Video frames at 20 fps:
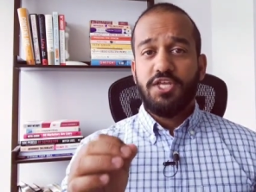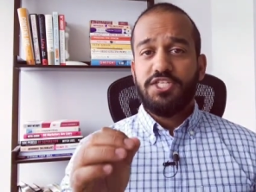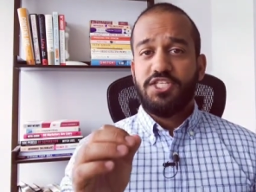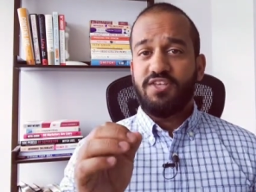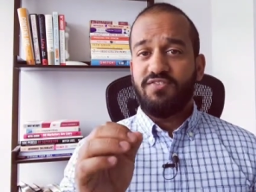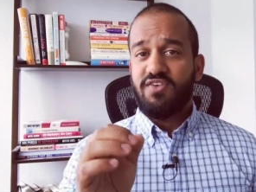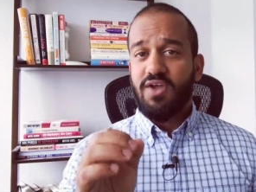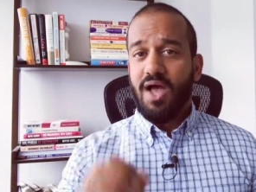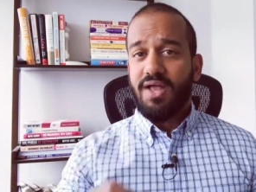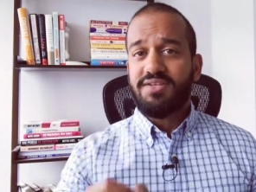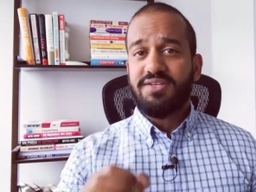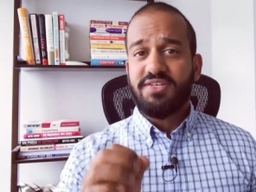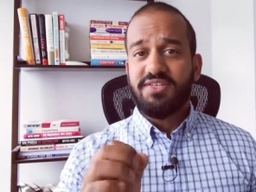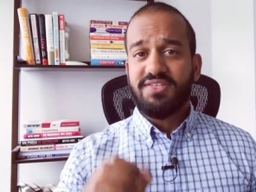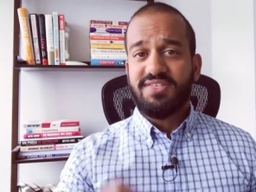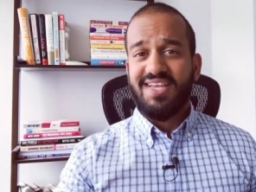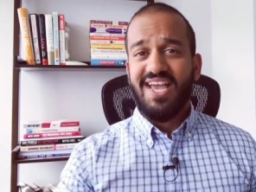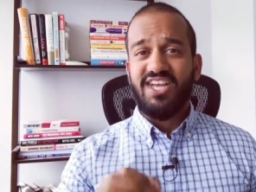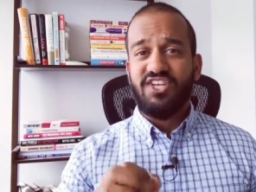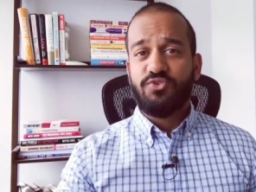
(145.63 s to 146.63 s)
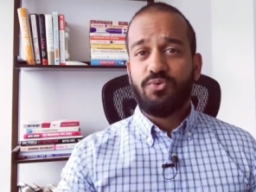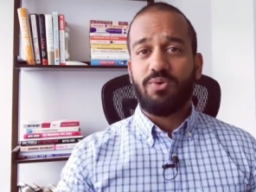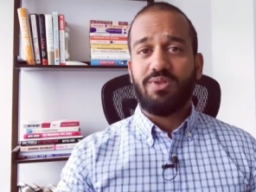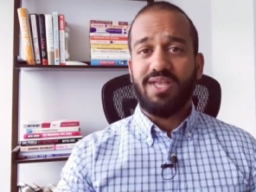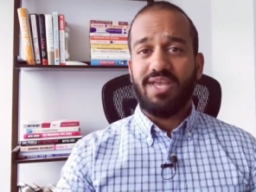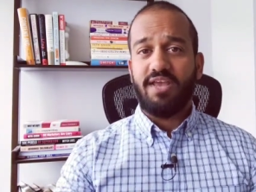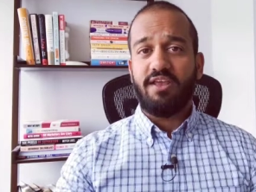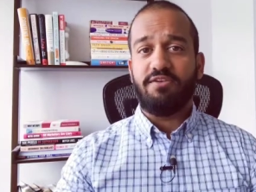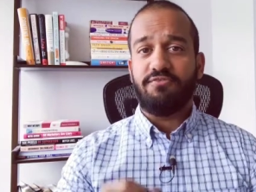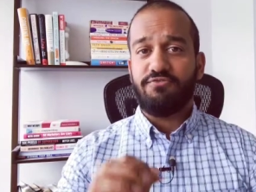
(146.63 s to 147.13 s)
So you've got to
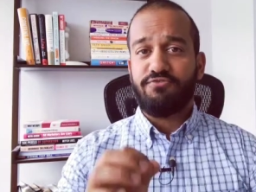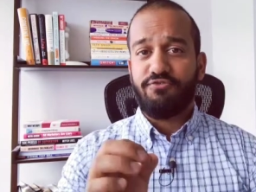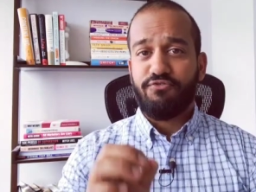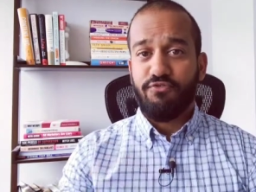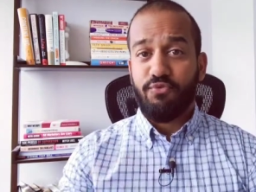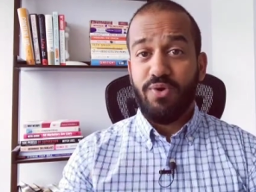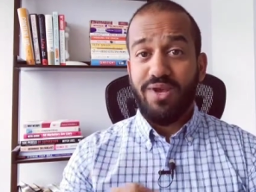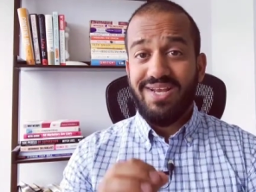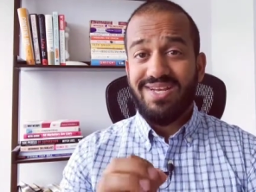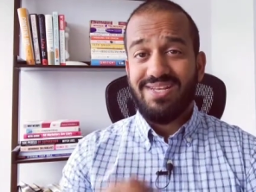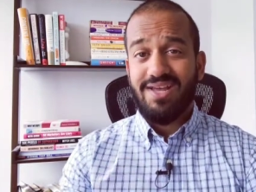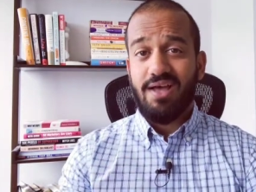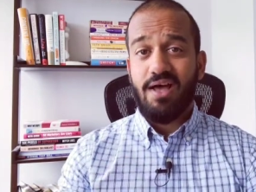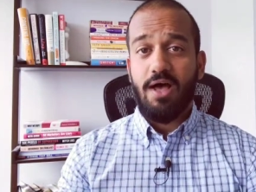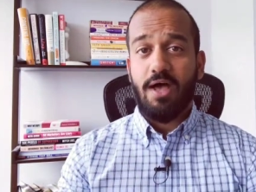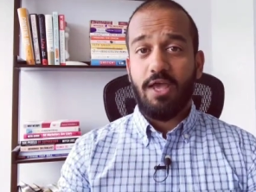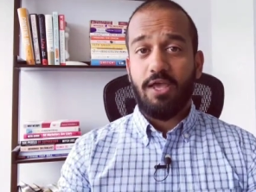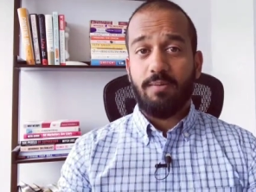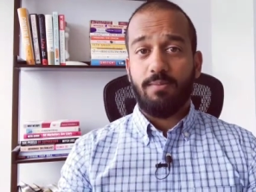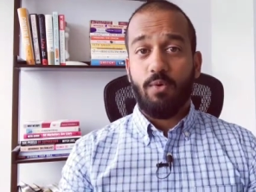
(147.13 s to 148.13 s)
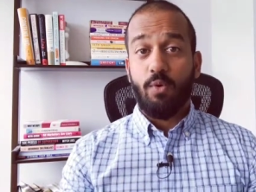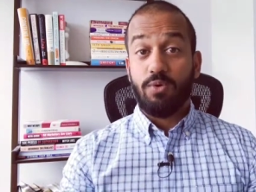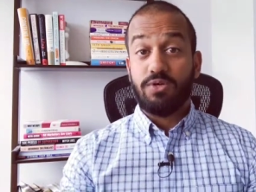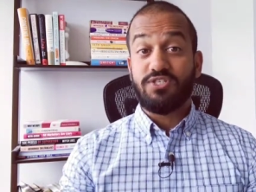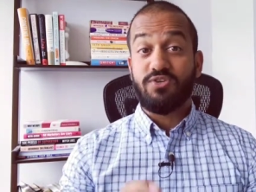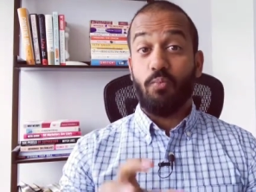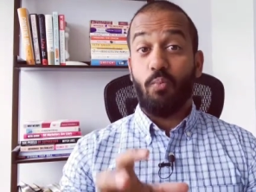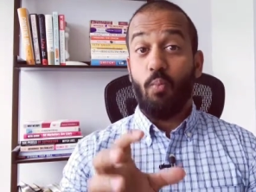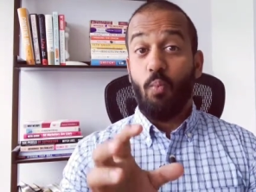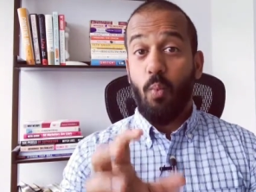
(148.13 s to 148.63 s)
schedule in free time or
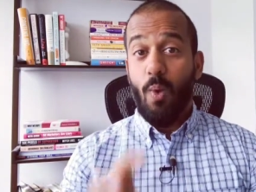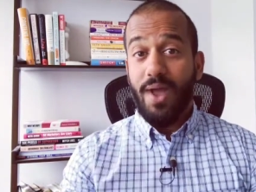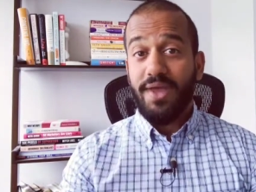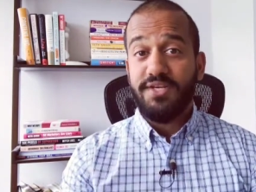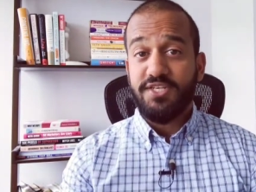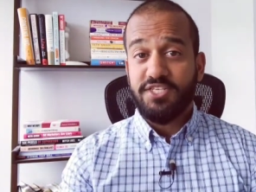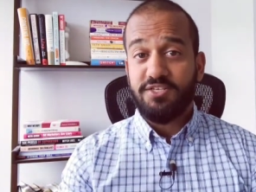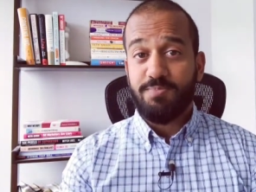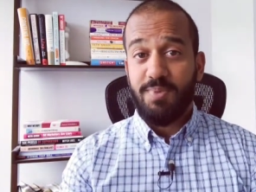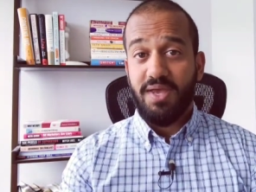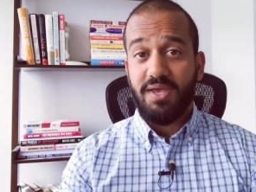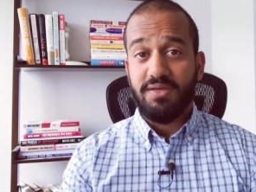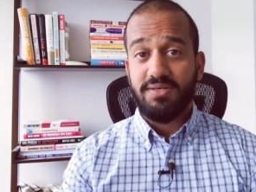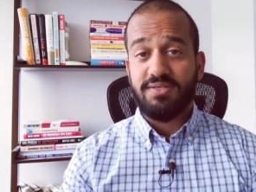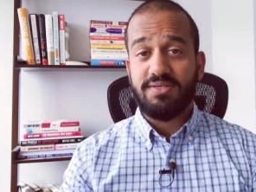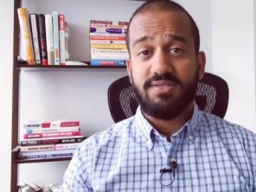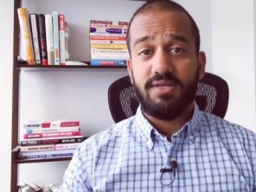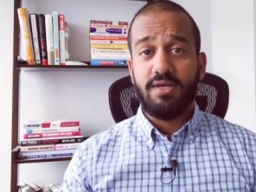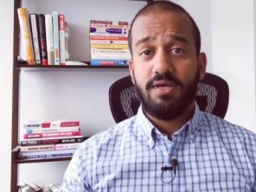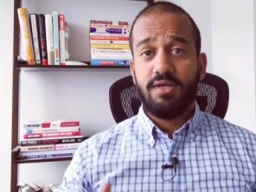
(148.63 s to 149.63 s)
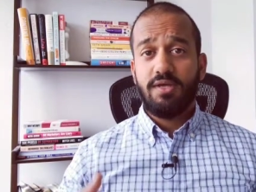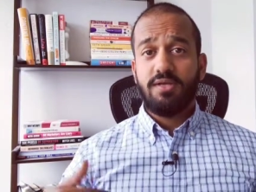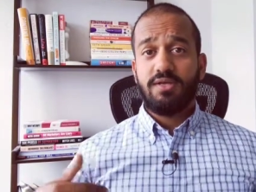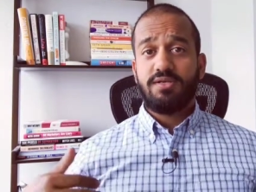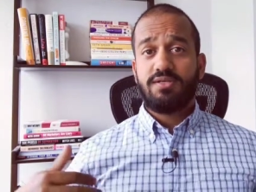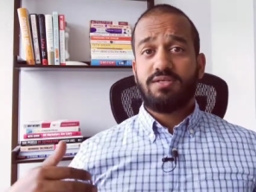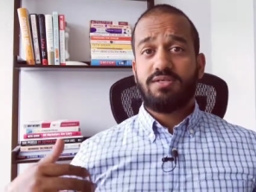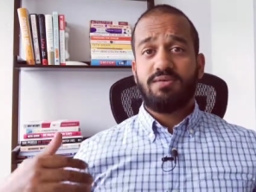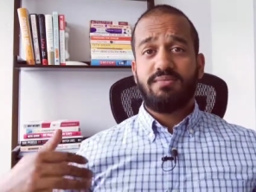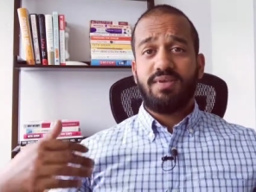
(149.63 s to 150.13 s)
some white space
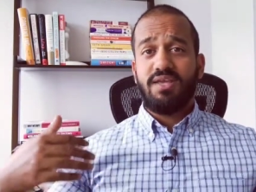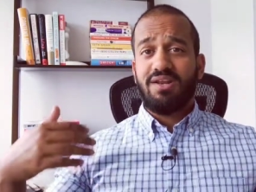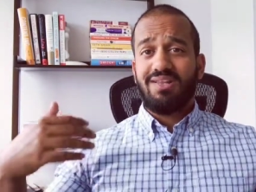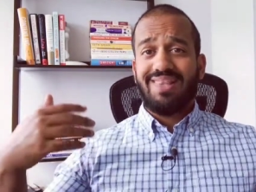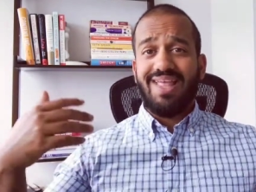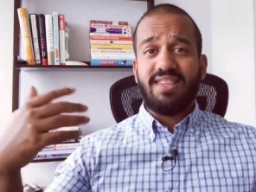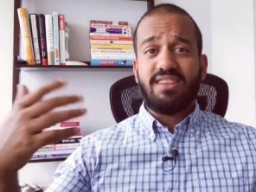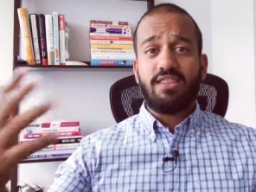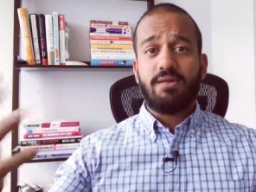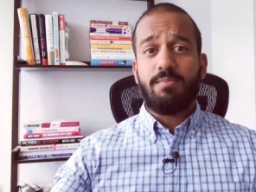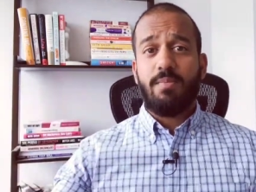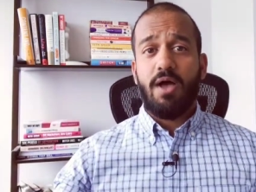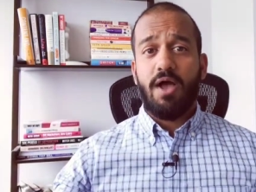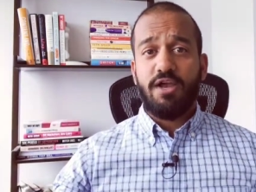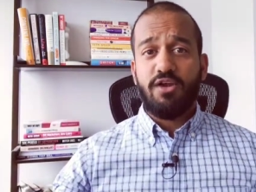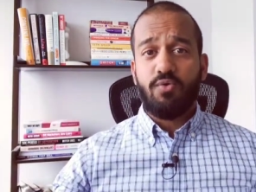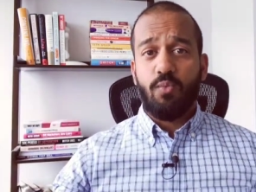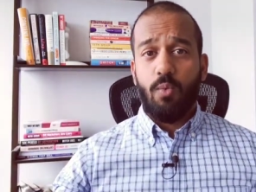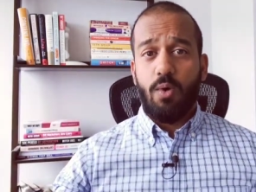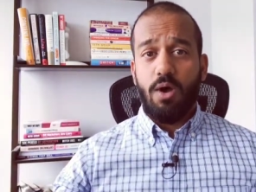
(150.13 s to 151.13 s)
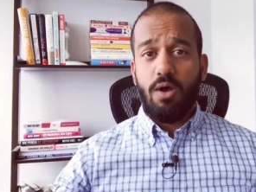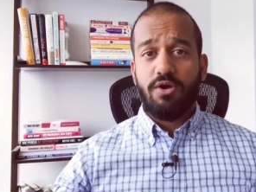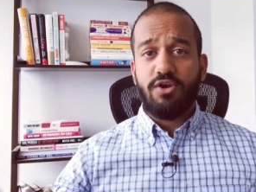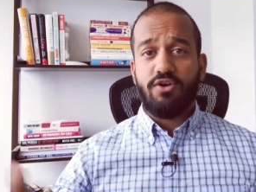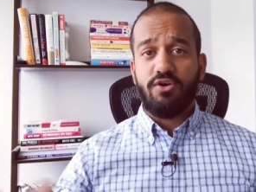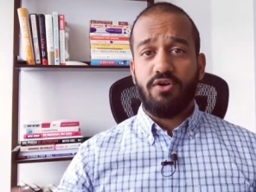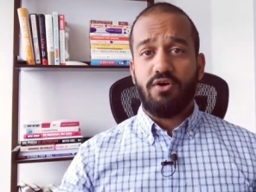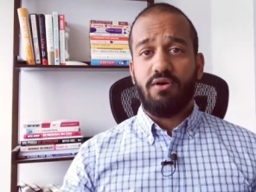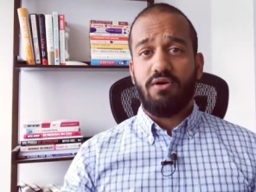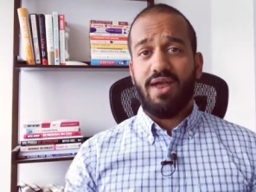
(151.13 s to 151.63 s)
to you know, let the mind
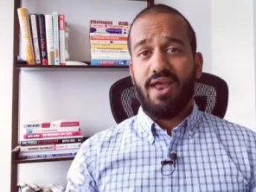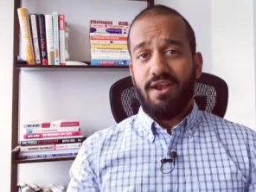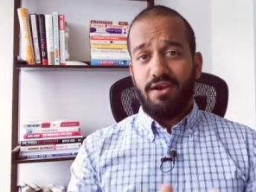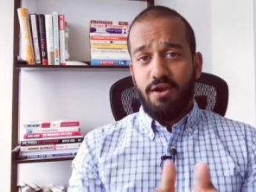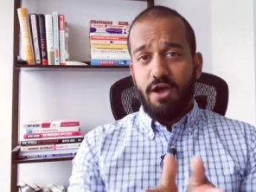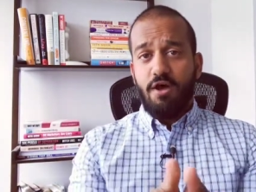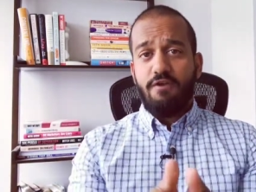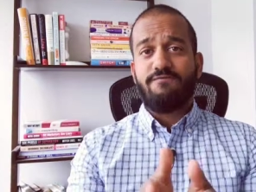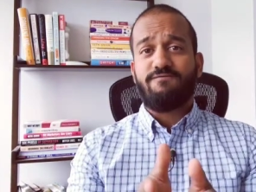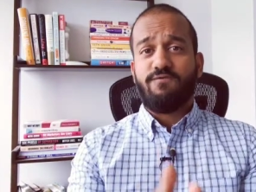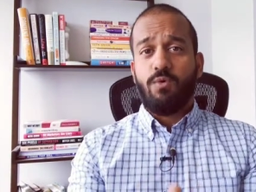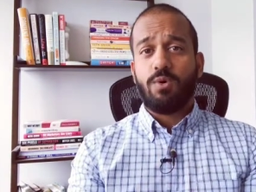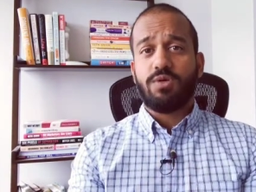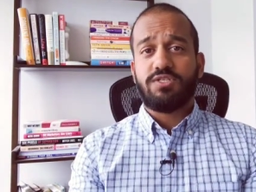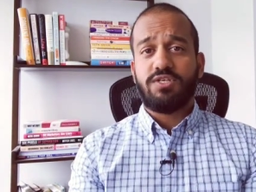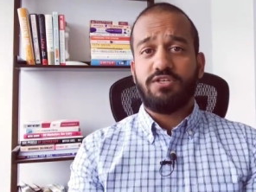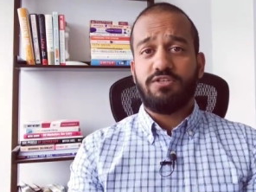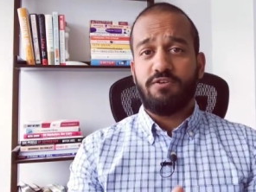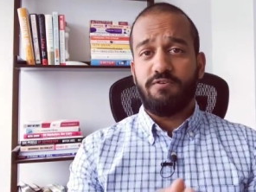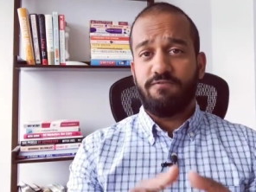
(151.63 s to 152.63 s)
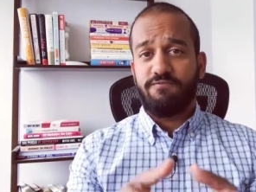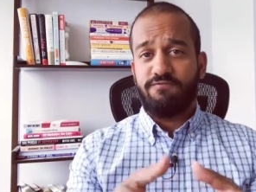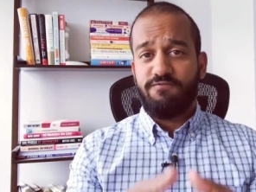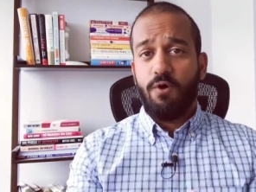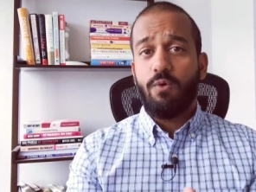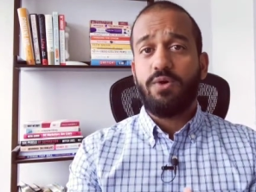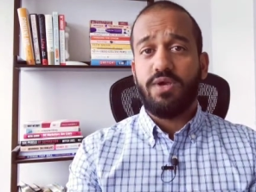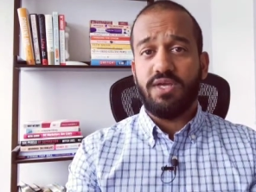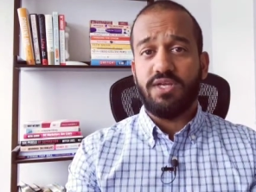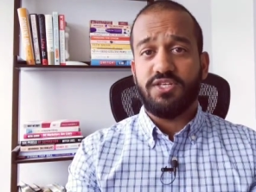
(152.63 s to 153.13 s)
wander and not force it to
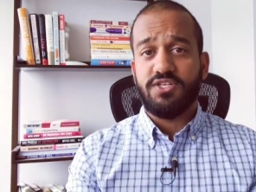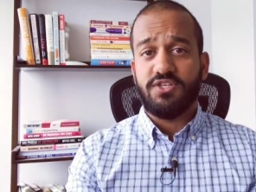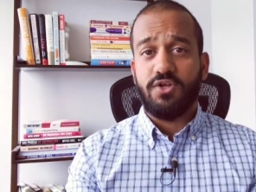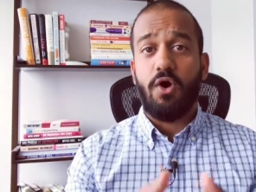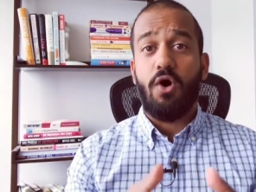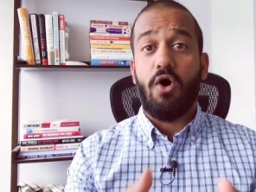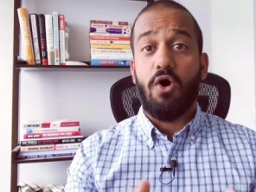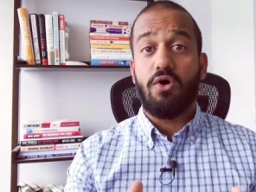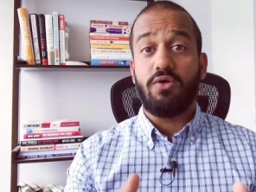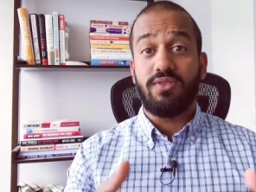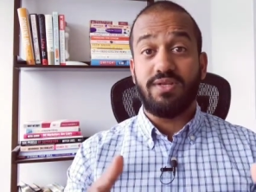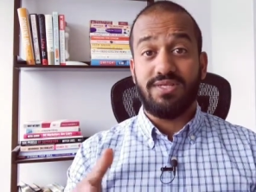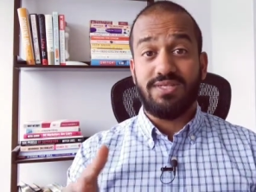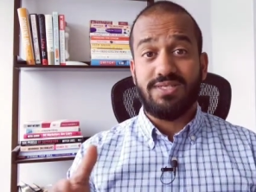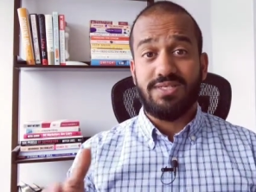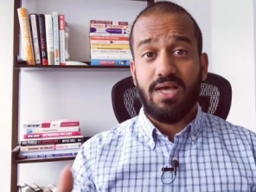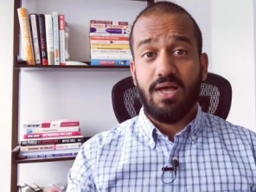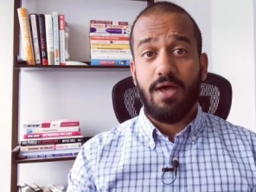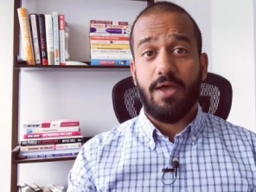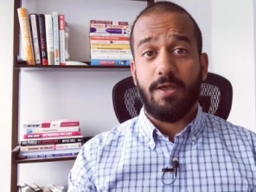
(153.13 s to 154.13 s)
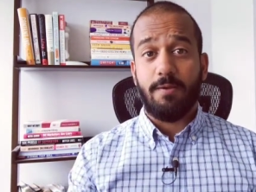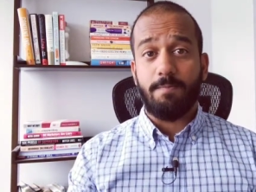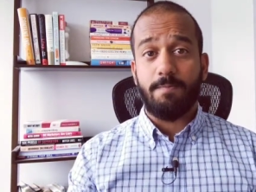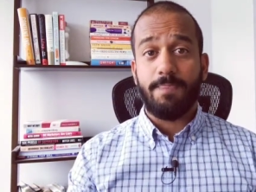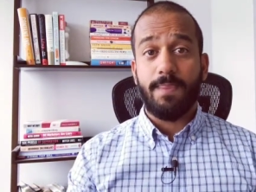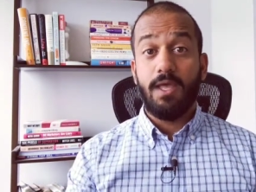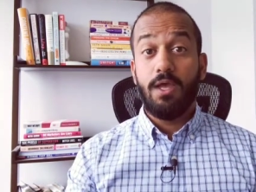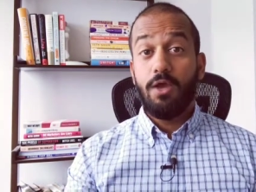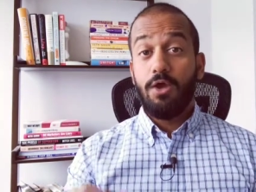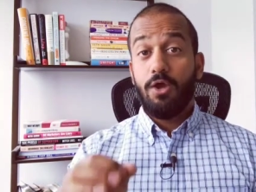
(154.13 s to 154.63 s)
focus all the
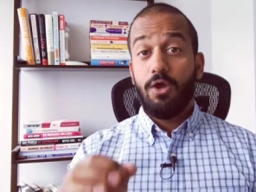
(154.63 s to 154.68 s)
time.